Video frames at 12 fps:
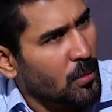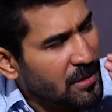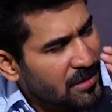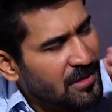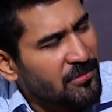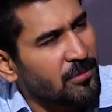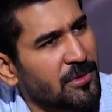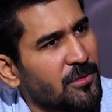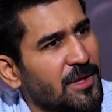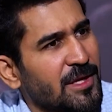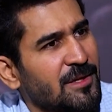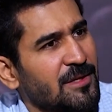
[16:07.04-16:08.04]
Wonderful. You
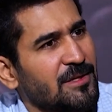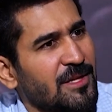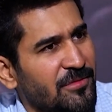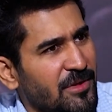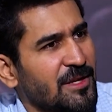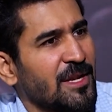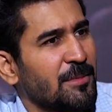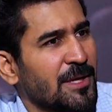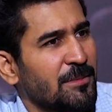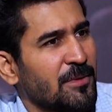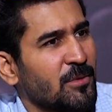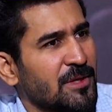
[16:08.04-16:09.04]
can definitely
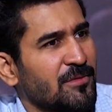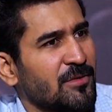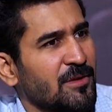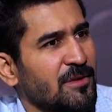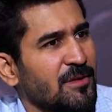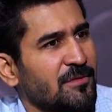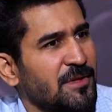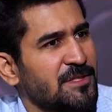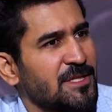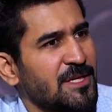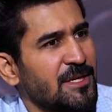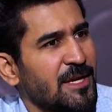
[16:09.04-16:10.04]
become a wonderful Vijay.